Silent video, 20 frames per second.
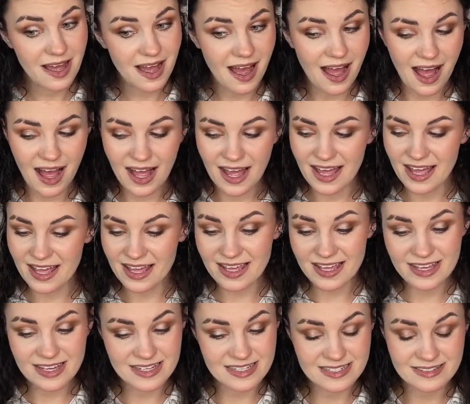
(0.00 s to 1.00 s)

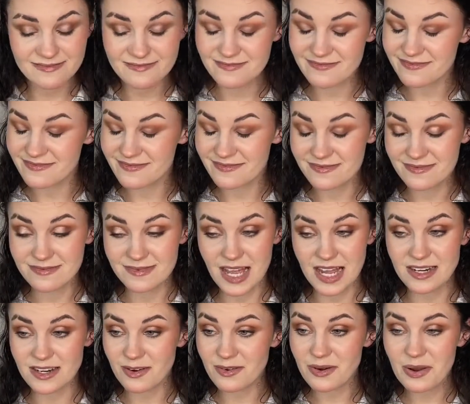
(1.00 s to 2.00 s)
I
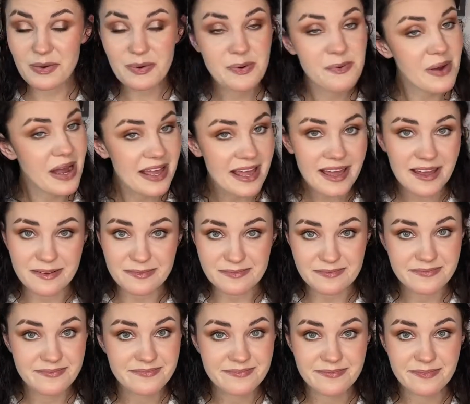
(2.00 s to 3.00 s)
don't know who I am,
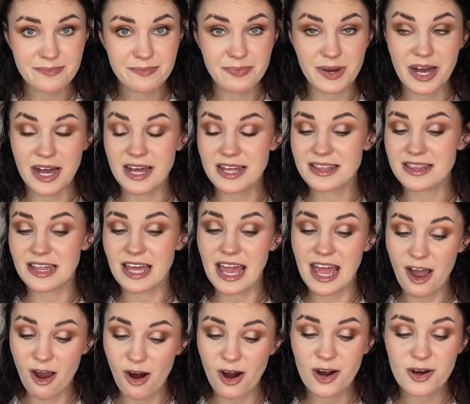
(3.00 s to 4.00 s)
but they
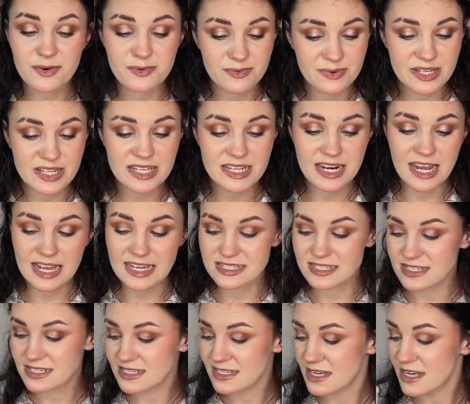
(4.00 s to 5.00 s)
are really
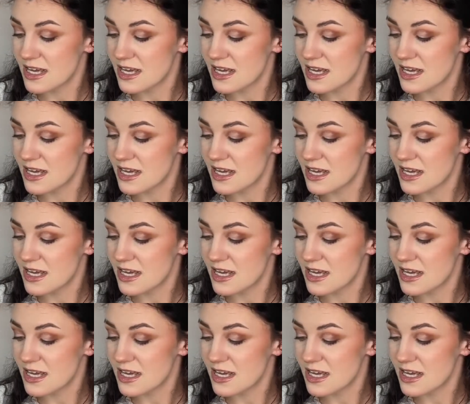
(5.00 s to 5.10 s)
nice.